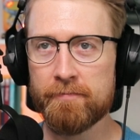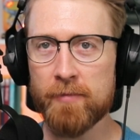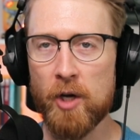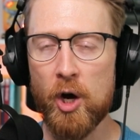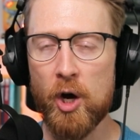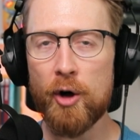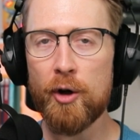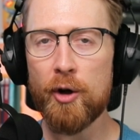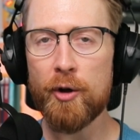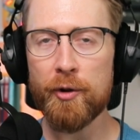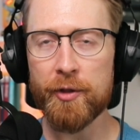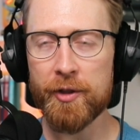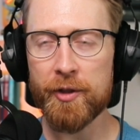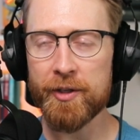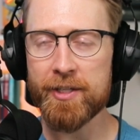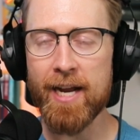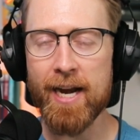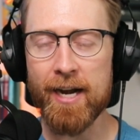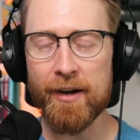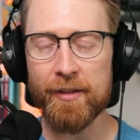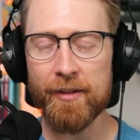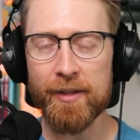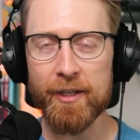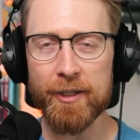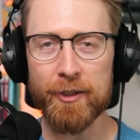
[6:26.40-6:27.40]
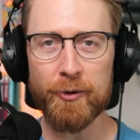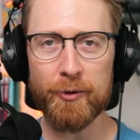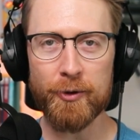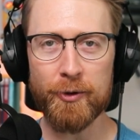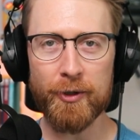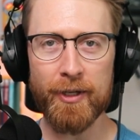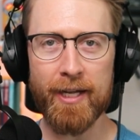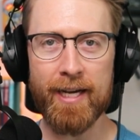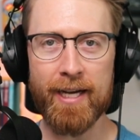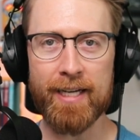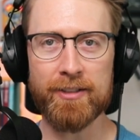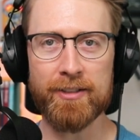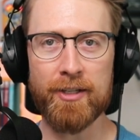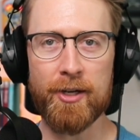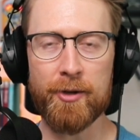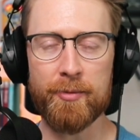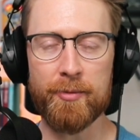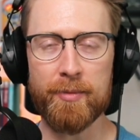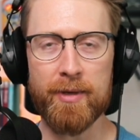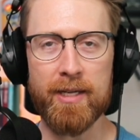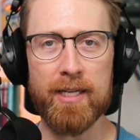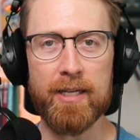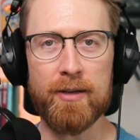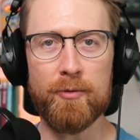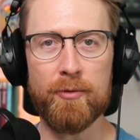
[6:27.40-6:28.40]
all the data that Google has on
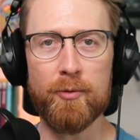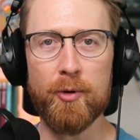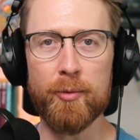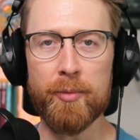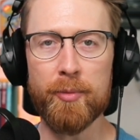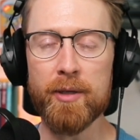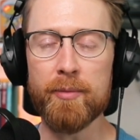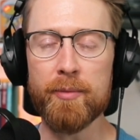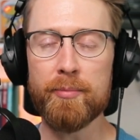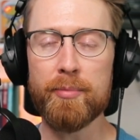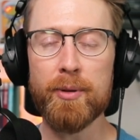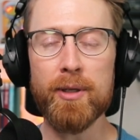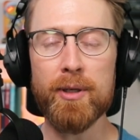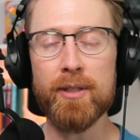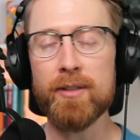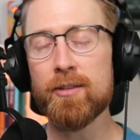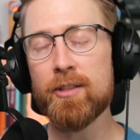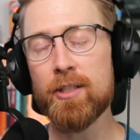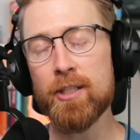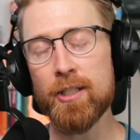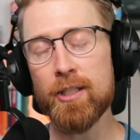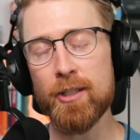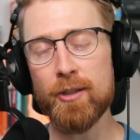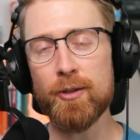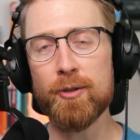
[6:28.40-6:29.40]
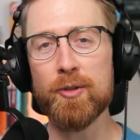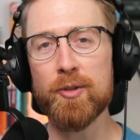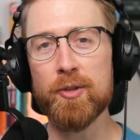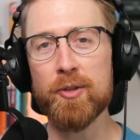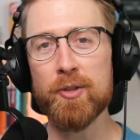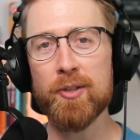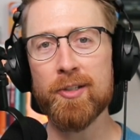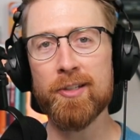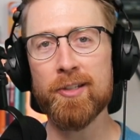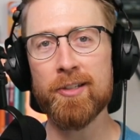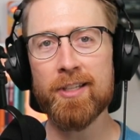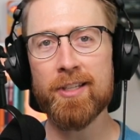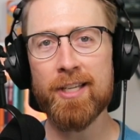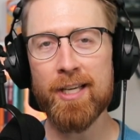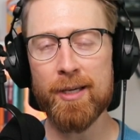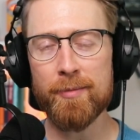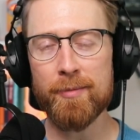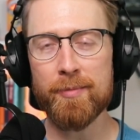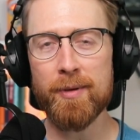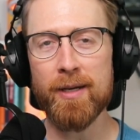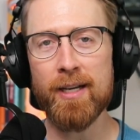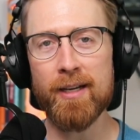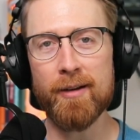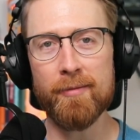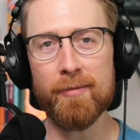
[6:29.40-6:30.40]
me will be put to use,
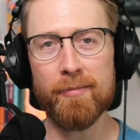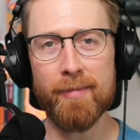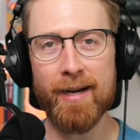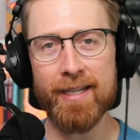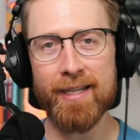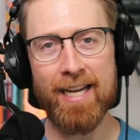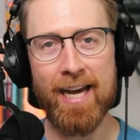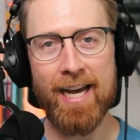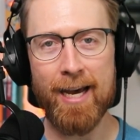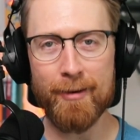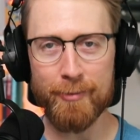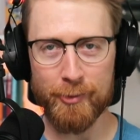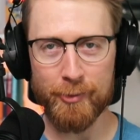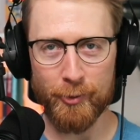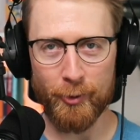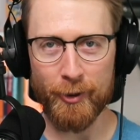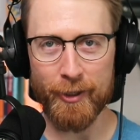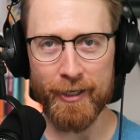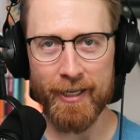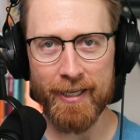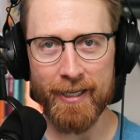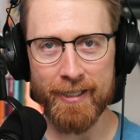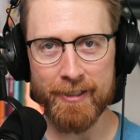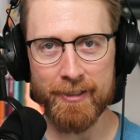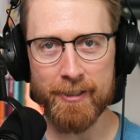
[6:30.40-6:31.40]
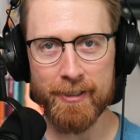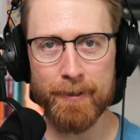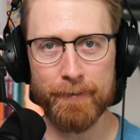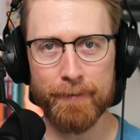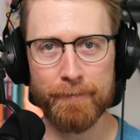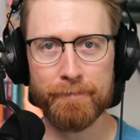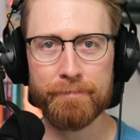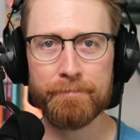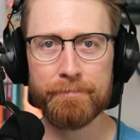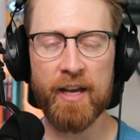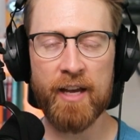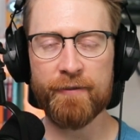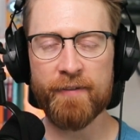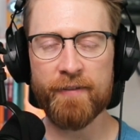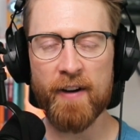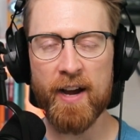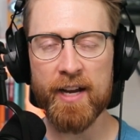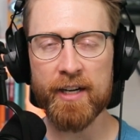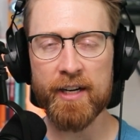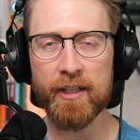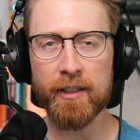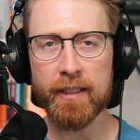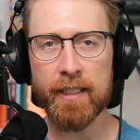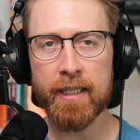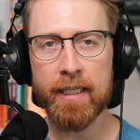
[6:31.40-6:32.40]
keeping my tabs organized. And
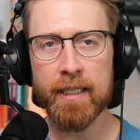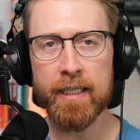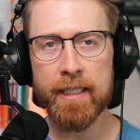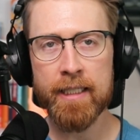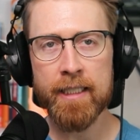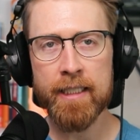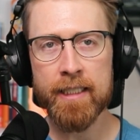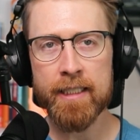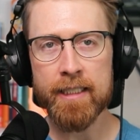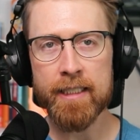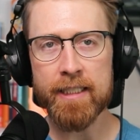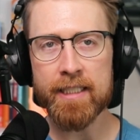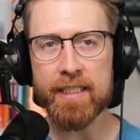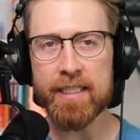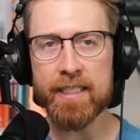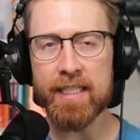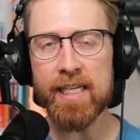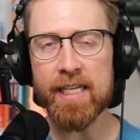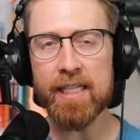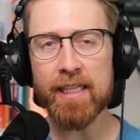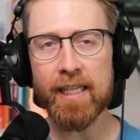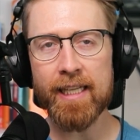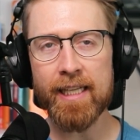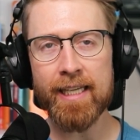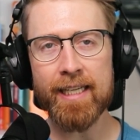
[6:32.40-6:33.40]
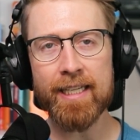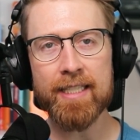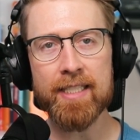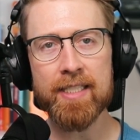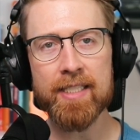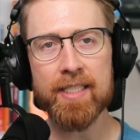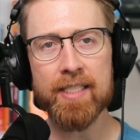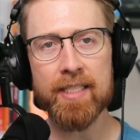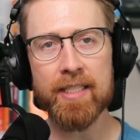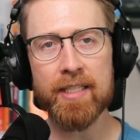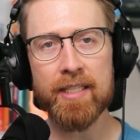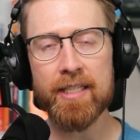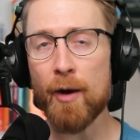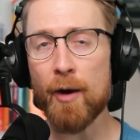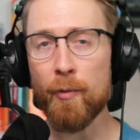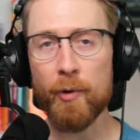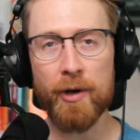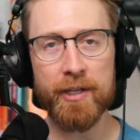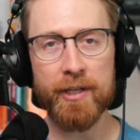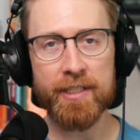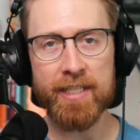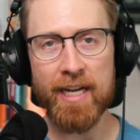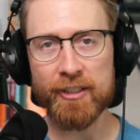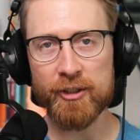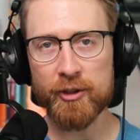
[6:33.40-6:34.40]
finally, DLink's
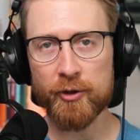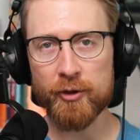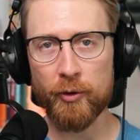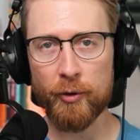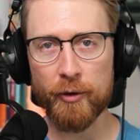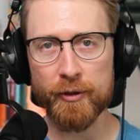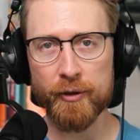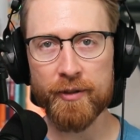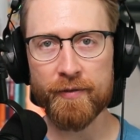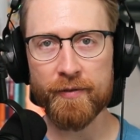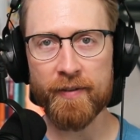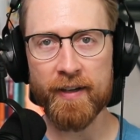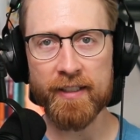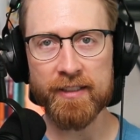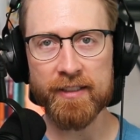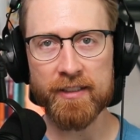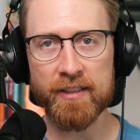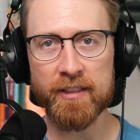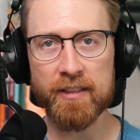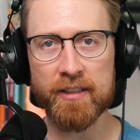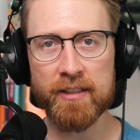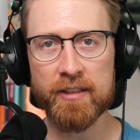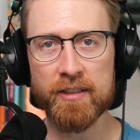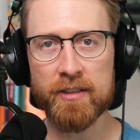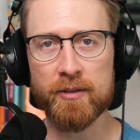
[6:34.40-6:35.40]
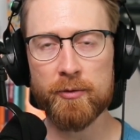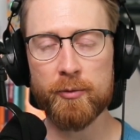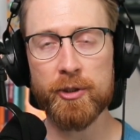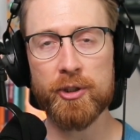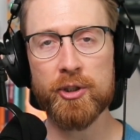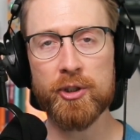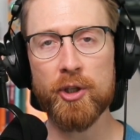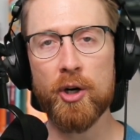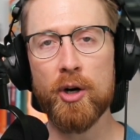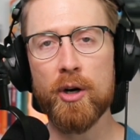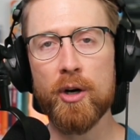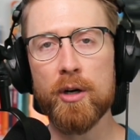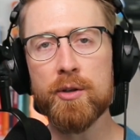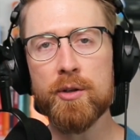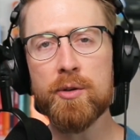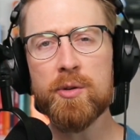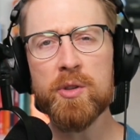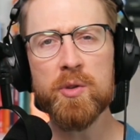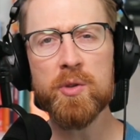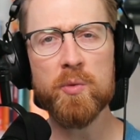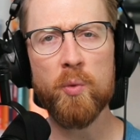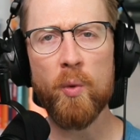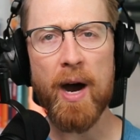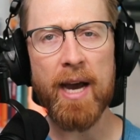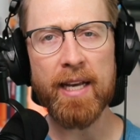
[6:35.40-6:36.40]
network-attached storage devices, which are
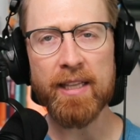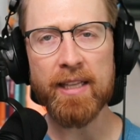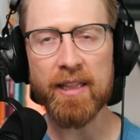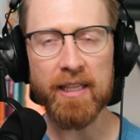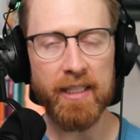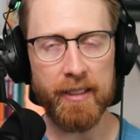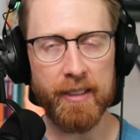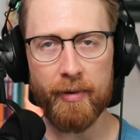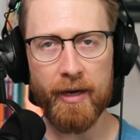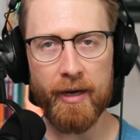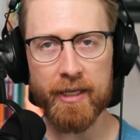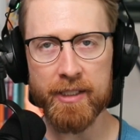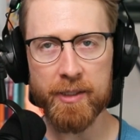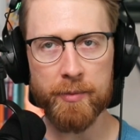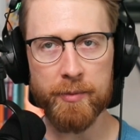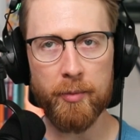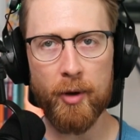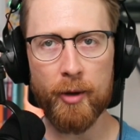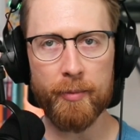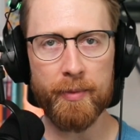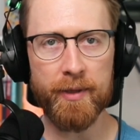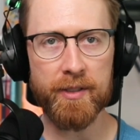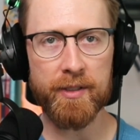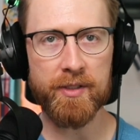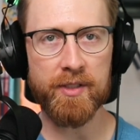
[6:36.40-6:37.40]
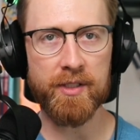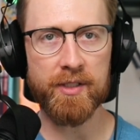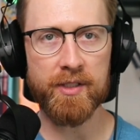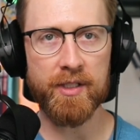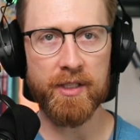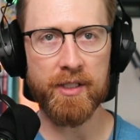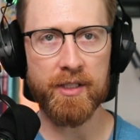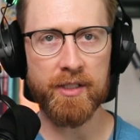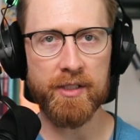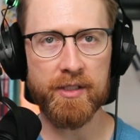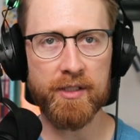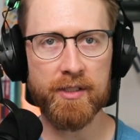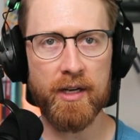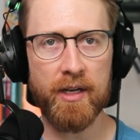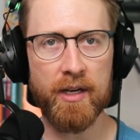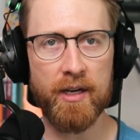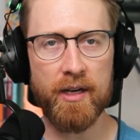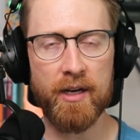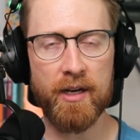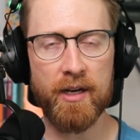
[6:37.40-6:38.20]
used widely by small businesses,